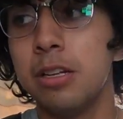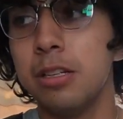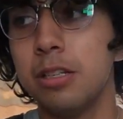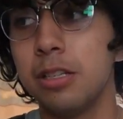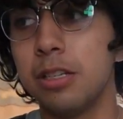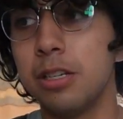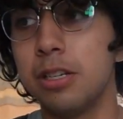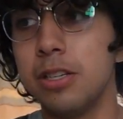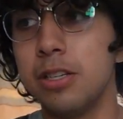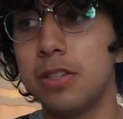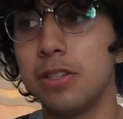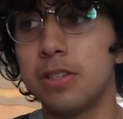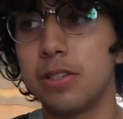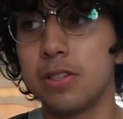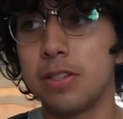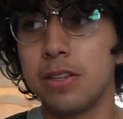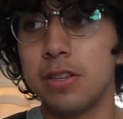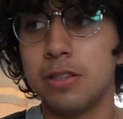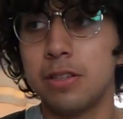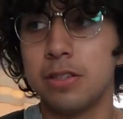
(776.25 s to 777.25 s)

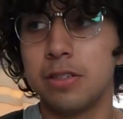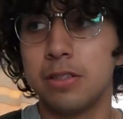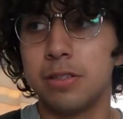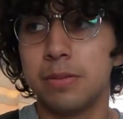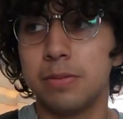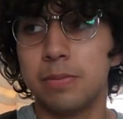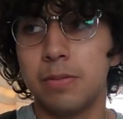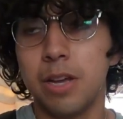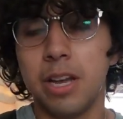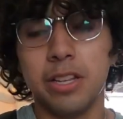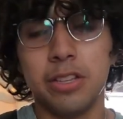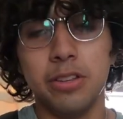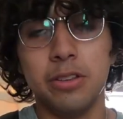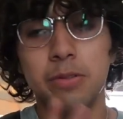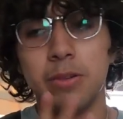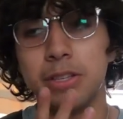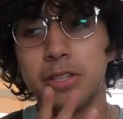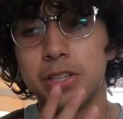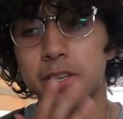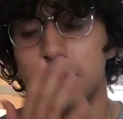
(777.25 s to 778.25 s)
because I
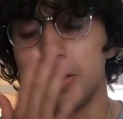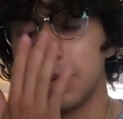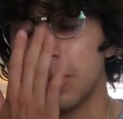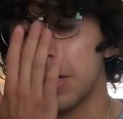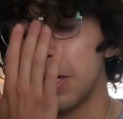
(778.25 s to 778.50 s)
do intend on